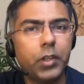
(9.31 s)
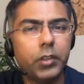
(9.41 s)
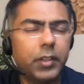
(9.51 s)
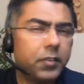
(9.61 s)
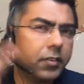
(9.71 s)

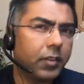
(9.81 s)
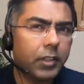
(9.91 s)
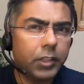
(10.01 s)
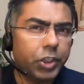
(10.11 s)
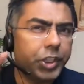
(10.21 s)
This
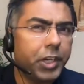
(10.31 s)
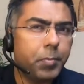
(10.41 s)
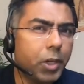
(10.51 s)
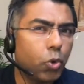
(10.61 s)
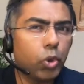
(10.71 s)

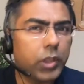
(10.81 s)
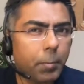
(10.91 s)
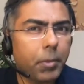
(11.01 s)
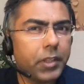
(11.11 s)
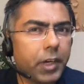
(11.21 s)
GDP growth
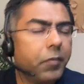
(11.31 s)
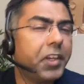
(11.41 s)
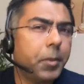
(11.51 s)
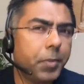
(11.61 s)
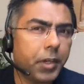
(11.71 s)
number that we
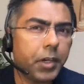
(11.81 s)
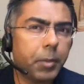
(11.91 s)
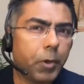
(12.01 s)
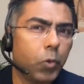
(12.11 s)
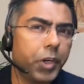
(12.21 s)
keep hearing
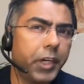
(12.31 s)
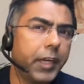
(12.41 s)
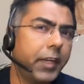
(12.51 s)
about India,